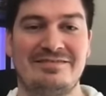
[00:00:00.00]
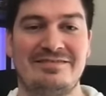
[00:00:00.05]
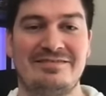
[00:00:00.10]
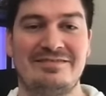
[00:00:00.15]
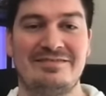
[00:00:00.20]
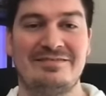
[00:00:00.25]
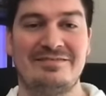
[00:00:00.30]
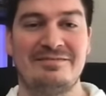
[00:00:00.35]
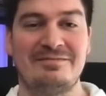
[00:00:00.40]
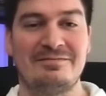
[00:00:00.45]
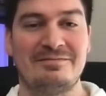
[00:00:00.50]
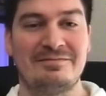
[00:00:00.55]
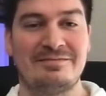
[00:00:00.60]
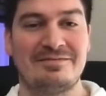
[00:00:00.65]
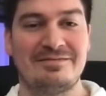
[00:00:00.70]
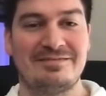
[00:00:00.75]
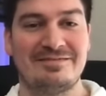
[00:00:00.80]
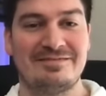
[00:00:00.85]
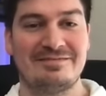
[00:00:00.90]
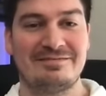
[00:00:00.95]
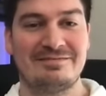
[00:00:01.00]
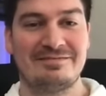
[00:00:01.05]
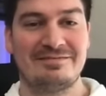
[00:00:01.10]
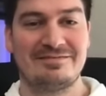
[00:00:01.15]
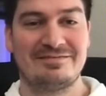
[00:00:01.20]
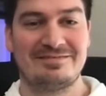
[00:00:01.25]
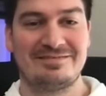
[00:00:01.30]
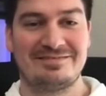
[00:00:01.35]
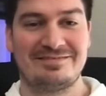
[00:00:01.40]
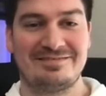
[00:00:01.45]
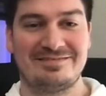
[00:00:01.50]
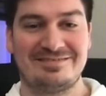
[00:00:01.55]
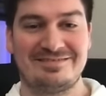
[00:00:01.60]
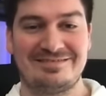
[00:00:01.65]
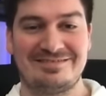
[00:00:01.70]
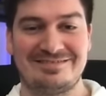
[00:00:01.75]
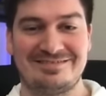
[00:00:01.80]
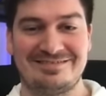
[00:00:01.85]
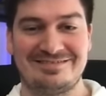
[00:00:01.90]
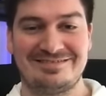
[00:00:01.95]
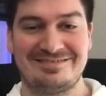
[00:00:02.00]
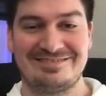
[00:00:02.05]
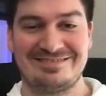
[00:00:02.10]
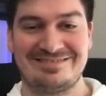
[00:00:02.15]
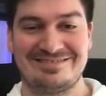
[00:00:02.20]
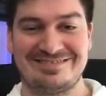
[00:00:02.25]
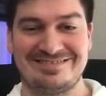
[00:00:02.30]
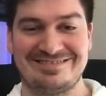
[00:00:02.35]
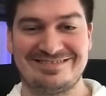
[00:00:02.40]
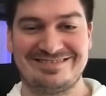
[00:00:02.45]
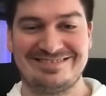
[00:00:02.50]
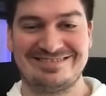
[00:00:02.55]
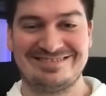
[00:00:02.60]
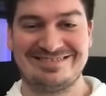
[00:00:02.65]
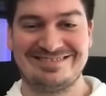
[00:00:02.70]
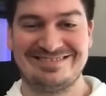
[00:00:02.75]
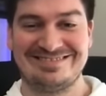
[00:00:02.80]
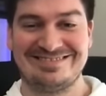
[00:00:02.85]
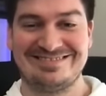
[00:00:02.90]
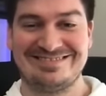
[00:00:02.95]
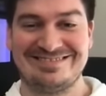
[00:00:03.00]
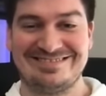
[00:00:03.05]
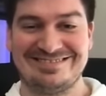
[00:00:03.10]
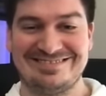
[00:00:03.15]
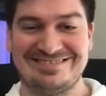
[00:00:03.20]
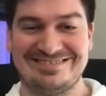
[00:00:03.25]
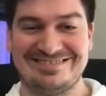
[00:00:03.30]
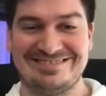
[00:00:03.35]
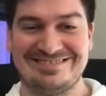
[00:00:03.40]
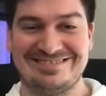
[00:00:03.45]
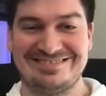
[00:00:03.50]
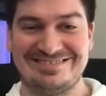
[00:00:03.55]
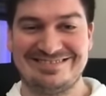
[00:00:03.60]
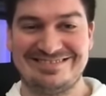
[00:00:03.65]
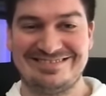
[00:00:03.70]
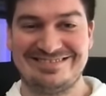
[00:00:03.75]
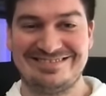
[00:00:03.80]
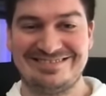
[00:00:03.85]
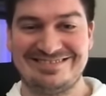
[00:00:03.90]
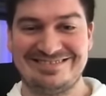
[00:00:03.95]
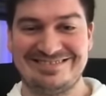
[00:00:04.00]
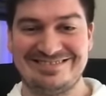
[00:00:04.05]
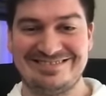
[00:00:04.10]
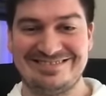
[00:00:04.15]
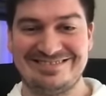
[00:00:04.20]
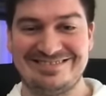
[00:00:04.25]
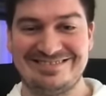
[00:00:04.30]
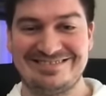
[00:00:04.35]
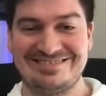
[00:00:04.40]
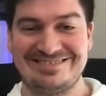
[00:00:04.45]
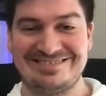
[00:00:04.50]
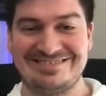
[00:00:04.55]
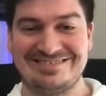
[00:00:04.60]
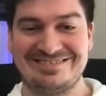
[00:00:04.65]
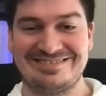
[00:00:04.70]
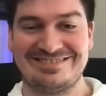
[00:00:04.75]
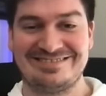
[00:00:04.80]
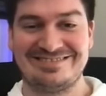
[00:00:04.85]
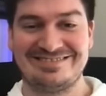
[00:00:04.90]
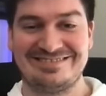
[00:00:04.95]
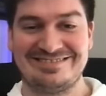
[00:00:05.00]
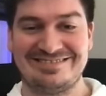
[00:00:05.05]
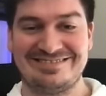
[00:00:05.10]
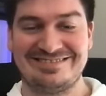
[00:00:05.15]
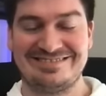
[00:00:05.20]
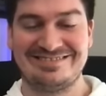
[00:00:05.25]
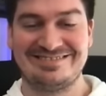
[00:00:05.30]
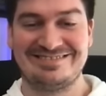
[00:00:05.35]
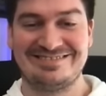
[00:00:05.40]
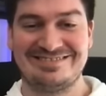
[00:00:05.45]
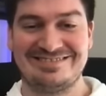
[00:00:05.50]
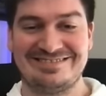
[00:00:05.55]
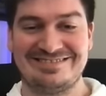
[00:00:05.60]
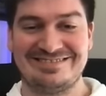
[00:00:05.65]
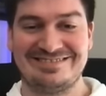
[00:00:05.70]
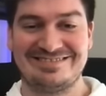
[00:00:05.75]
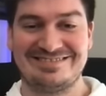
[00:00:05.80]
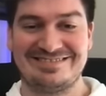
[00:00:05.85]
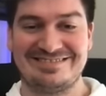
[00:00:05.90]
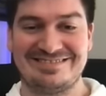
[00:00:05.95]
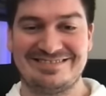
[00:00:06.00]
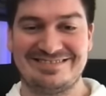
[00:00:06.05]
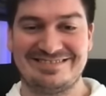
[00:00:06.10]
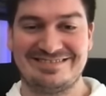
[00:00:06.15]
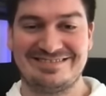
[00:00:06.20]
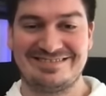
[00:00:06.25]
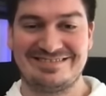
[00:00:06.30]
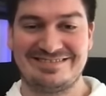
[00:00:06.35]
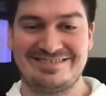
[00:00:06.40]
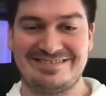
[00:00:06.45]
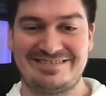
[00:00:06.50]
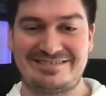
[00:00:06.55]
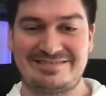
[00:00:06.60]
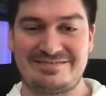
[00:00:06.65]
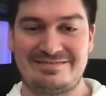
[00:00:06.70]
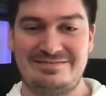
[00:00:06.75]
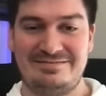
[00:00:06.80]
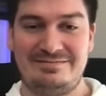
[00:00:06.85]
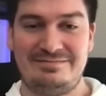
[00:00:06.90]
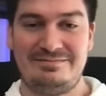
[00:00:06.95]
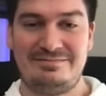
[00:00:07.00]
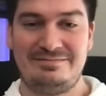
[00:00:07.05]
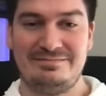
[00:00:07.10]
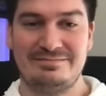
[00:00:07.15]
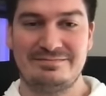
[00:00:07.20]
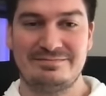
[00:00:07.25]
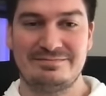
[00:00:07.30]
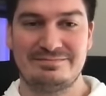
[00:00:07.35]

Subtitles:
The person shown says nothing.